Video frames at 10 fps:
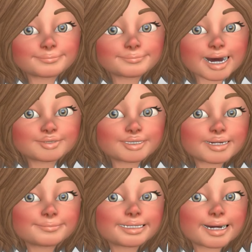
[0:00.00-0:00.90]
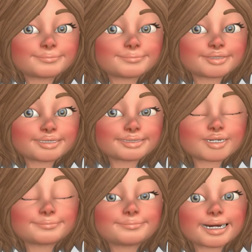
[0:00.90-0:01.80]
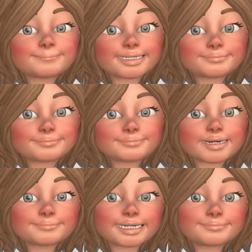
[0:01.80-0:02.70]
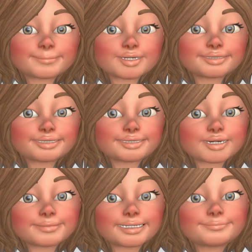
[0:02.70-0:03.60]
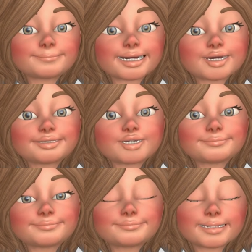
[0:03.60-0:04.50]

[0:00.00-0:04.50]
the majority of the Eskimos and Inuits, and some cities in eastern Siberia,